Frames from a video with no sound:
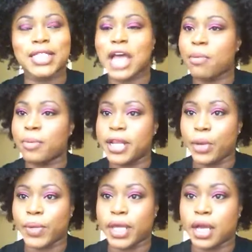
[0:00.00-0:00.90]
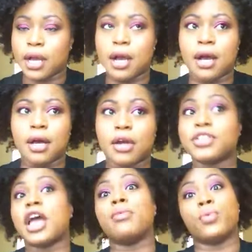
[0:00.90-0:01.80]
Cyber Monday week, or
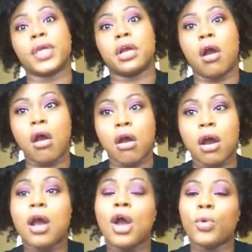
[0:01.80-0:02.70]
Cyber Week haul,